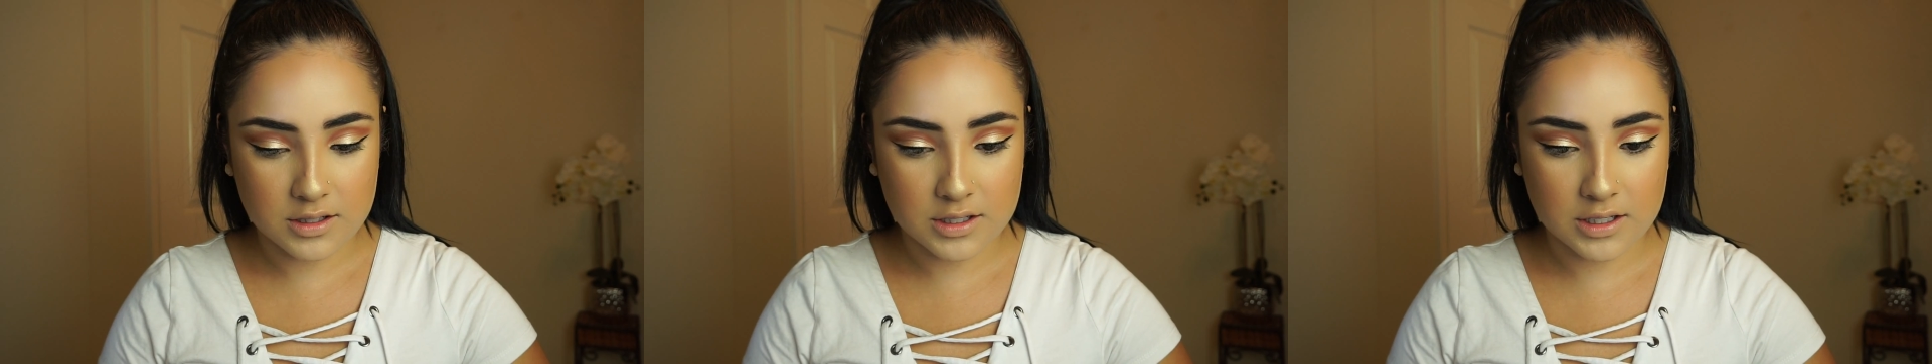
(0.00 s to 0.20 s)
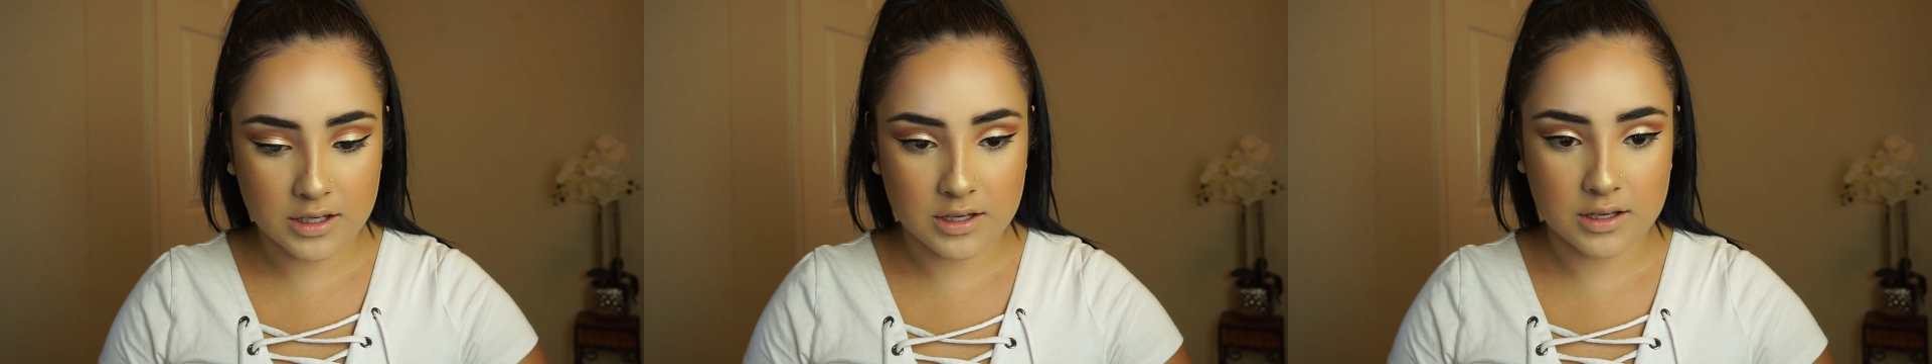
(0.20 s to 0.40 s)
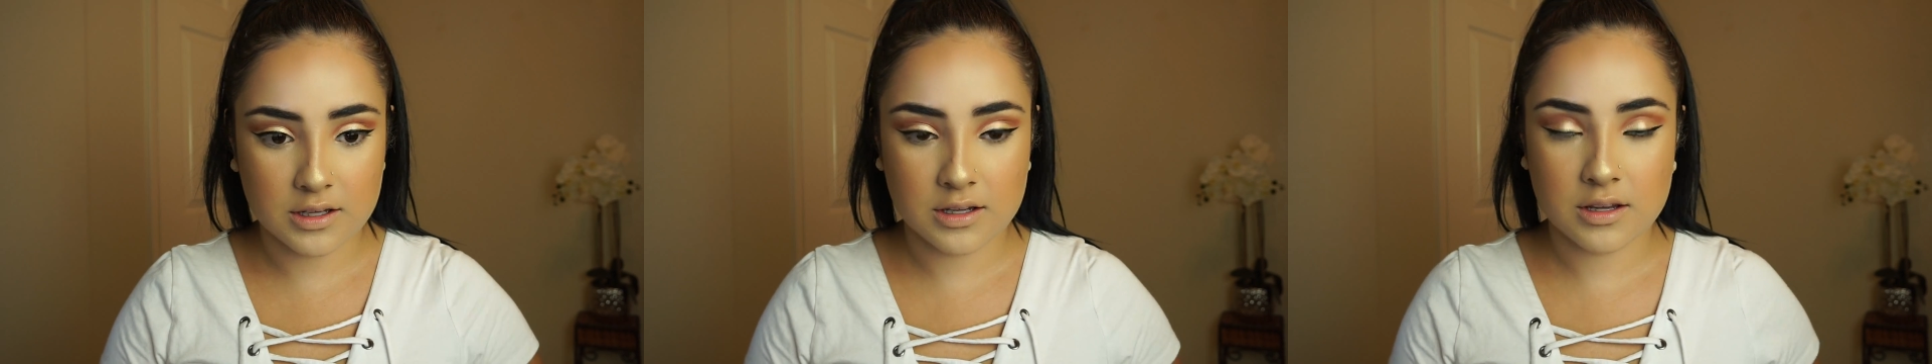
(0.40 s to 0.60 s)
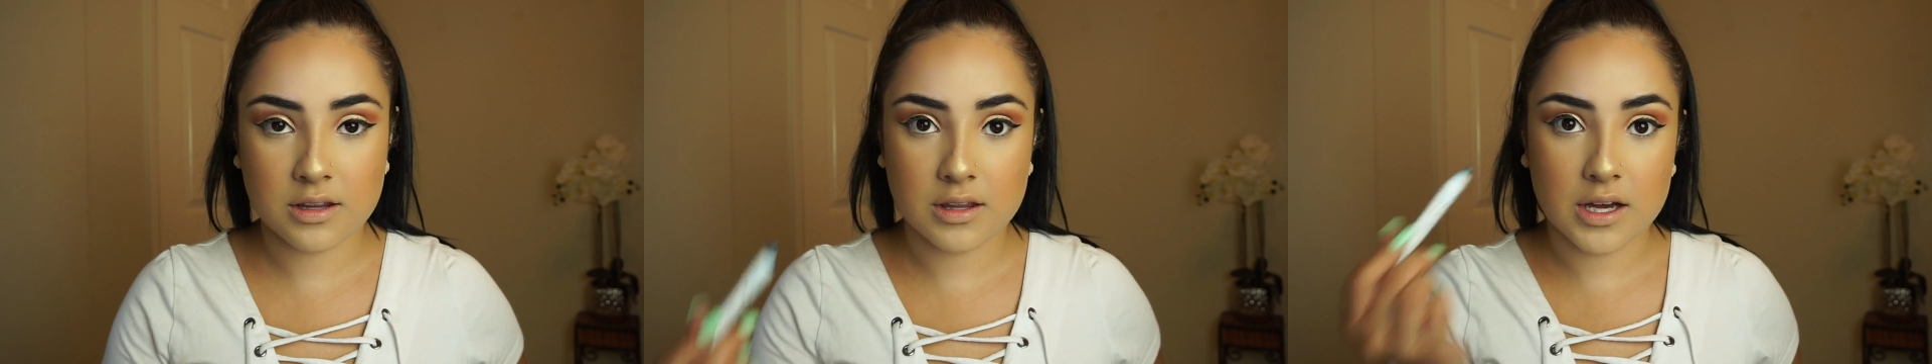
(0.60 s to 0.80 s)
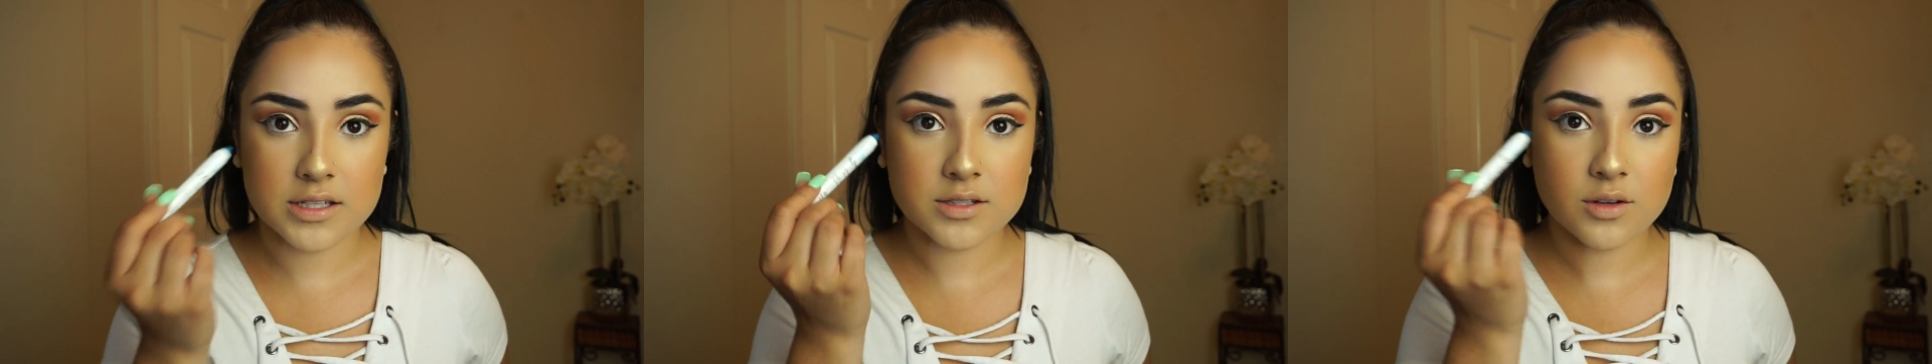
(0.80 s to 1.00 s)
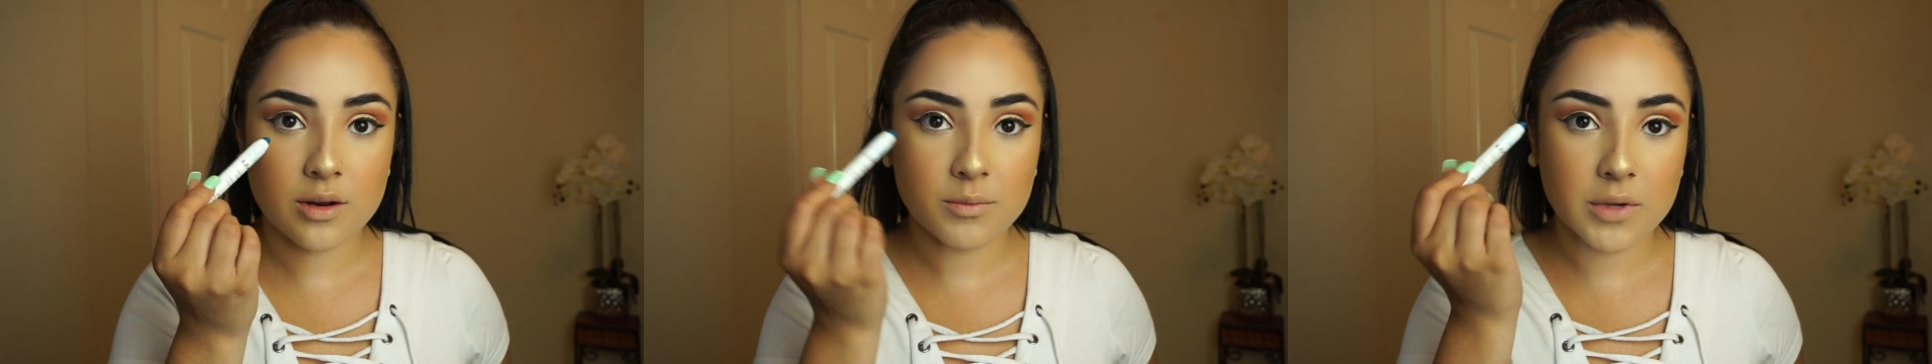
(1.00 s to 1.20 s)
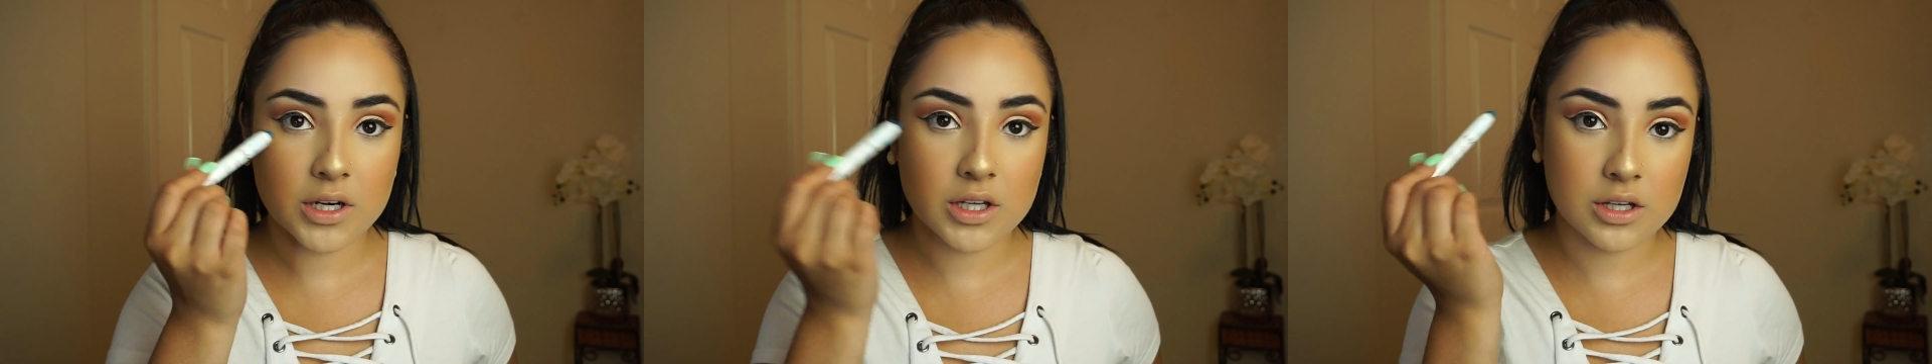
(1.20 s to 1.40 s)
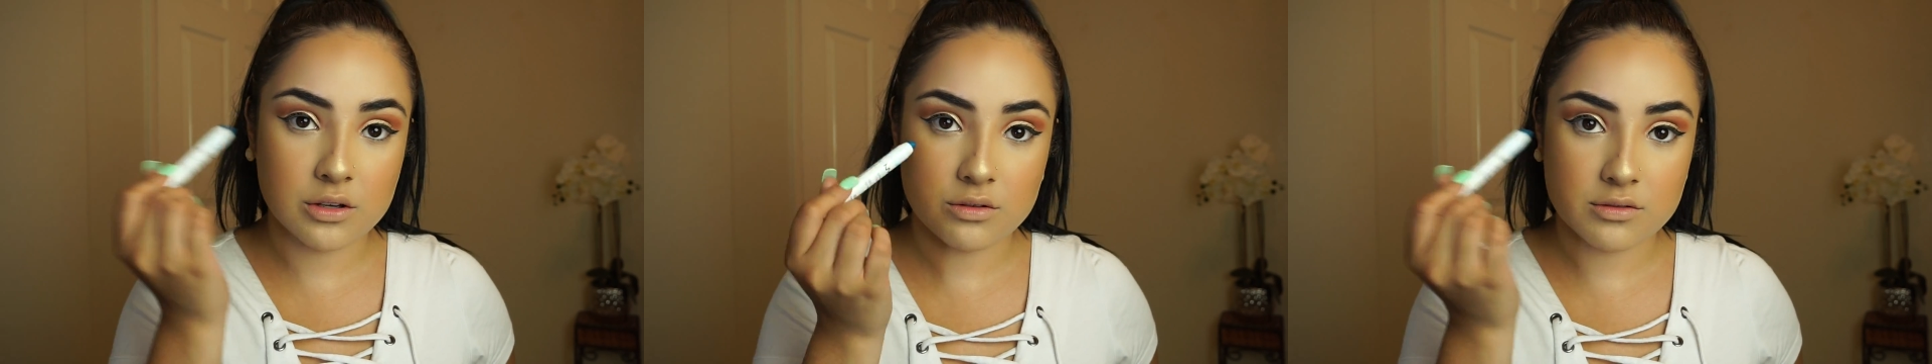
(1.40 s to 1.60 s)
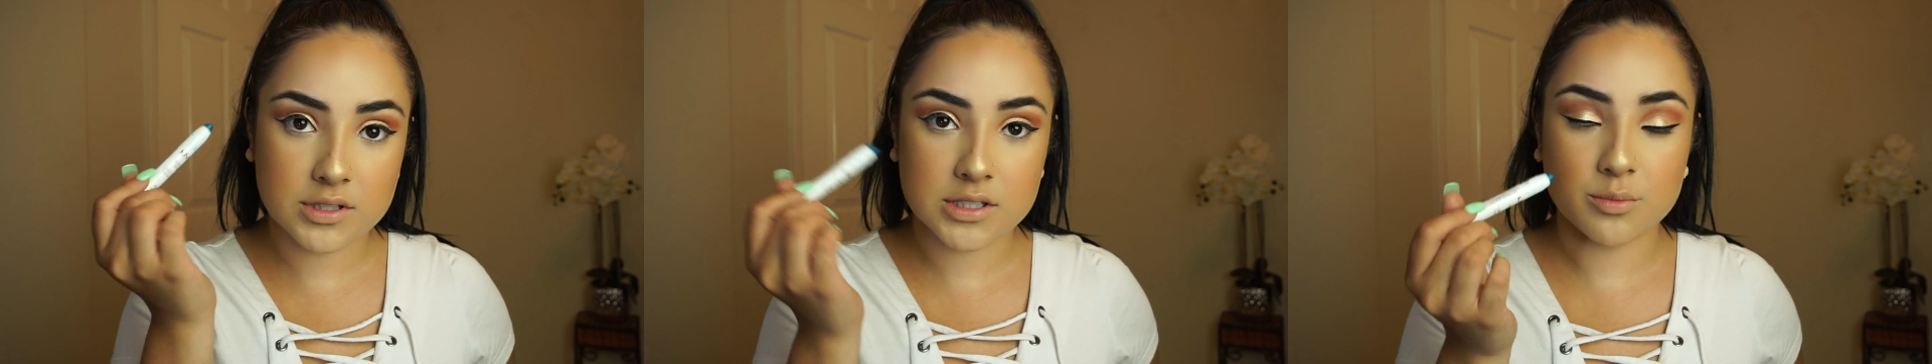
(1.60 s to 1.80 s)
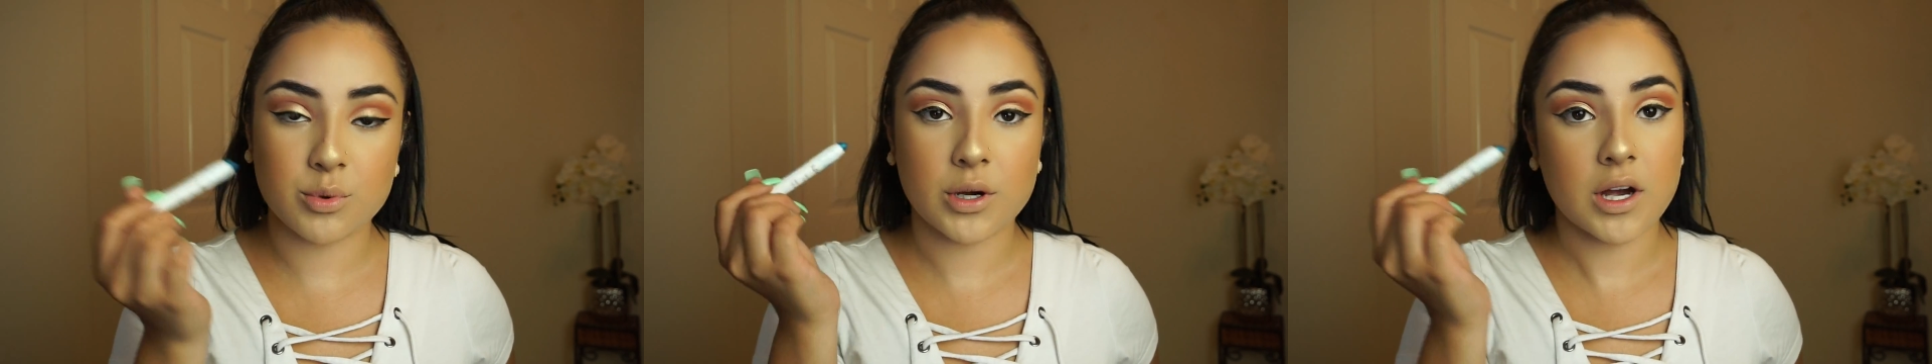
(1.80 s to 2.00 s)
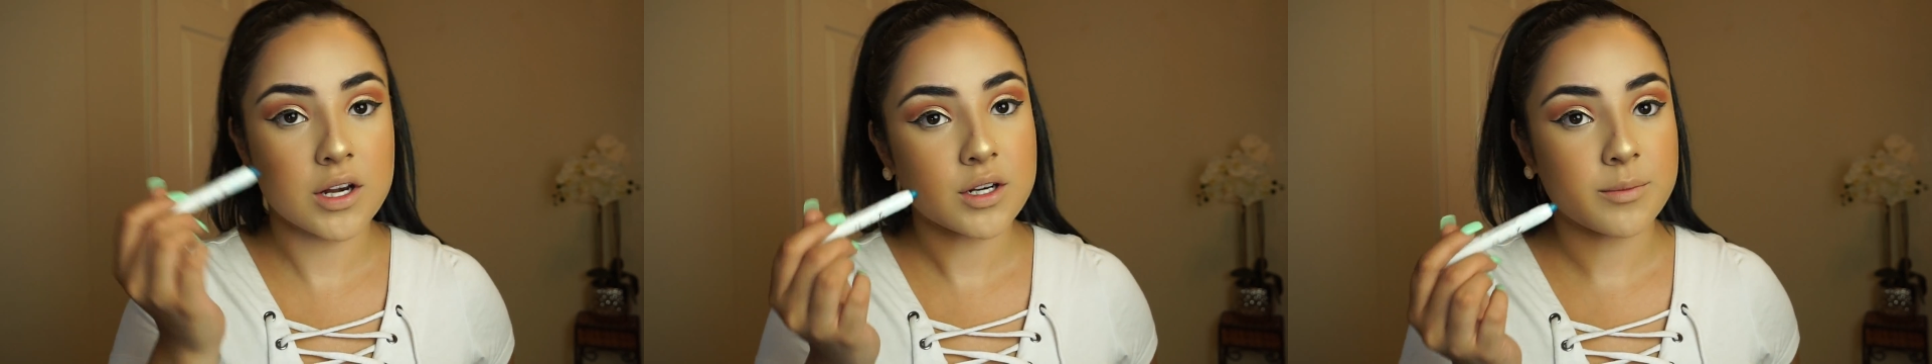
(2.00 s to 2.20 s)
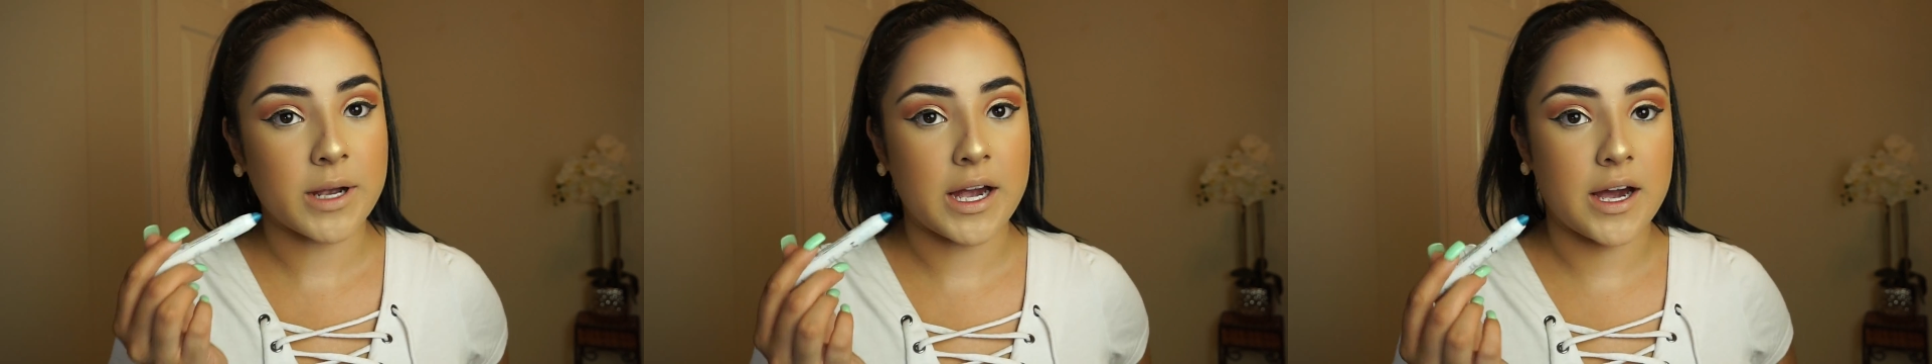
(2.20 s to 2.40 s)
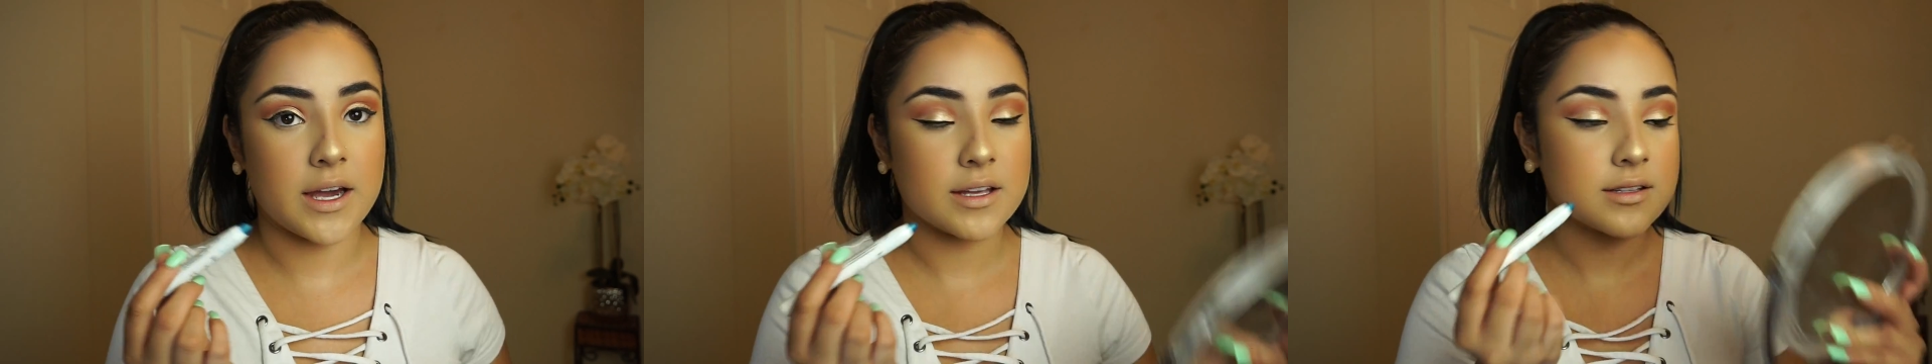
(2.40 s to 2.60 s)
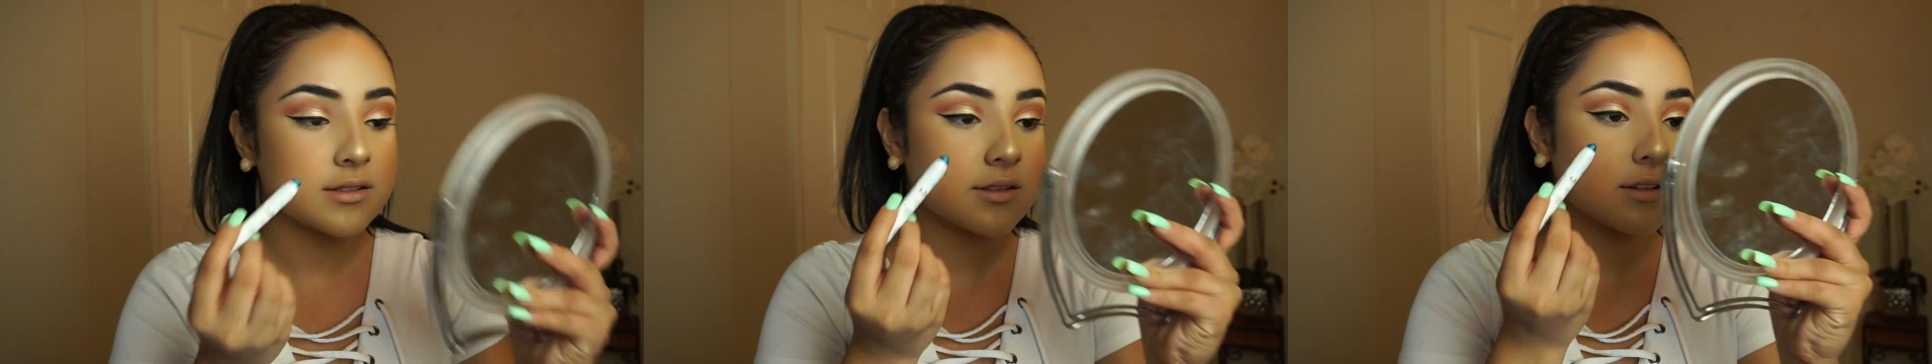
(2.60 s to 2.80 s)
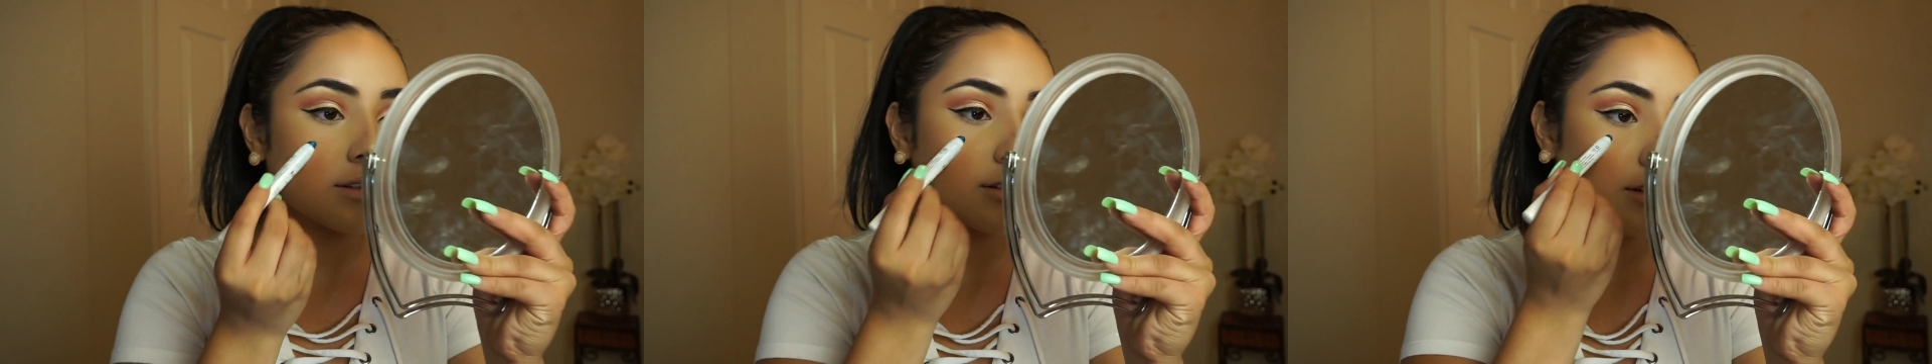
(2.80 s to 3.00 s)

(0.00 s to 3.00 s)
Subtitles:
And that's what I'm going to use to put under my eyes.